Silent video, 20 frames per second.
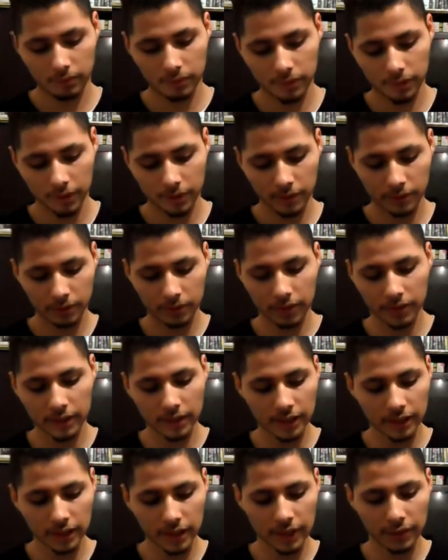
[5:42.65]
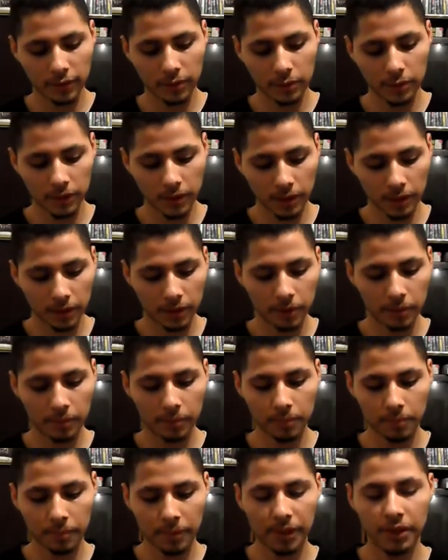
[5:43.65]
You know, it's nice to have a
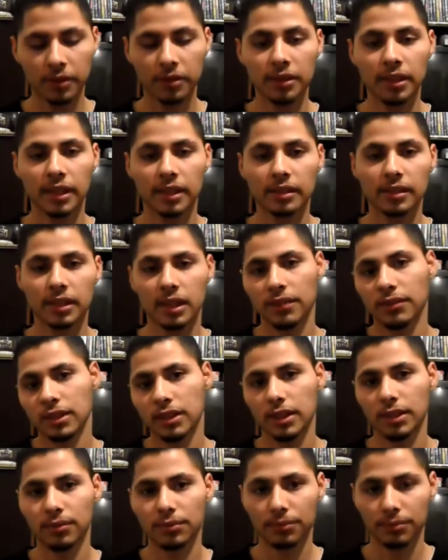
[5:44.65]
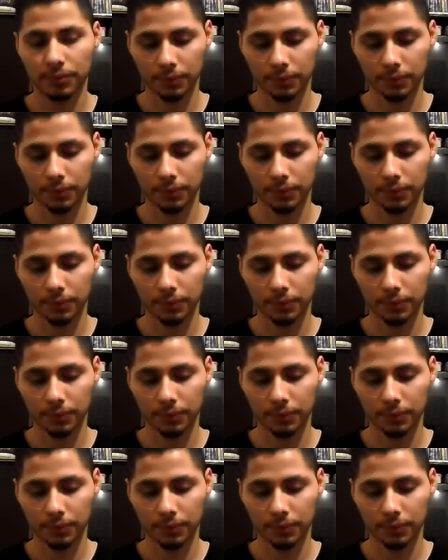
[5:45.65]
beater that can save itself.